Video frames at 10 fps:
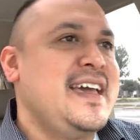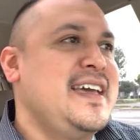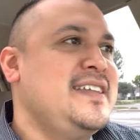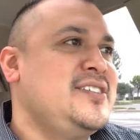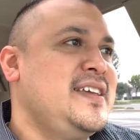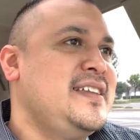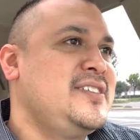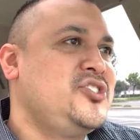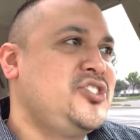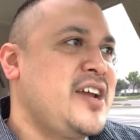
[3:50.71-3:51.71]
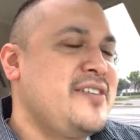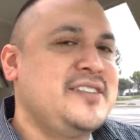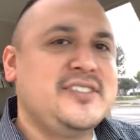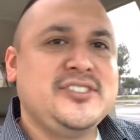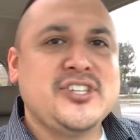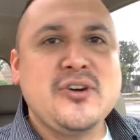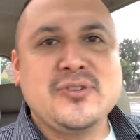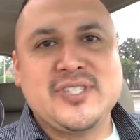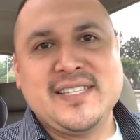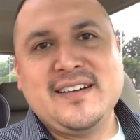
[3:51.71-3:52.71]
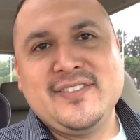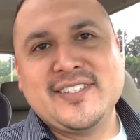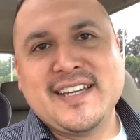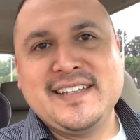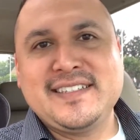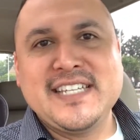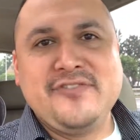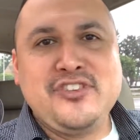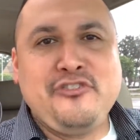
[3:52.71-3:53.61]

and and sharing jokes and all this kind of stuff.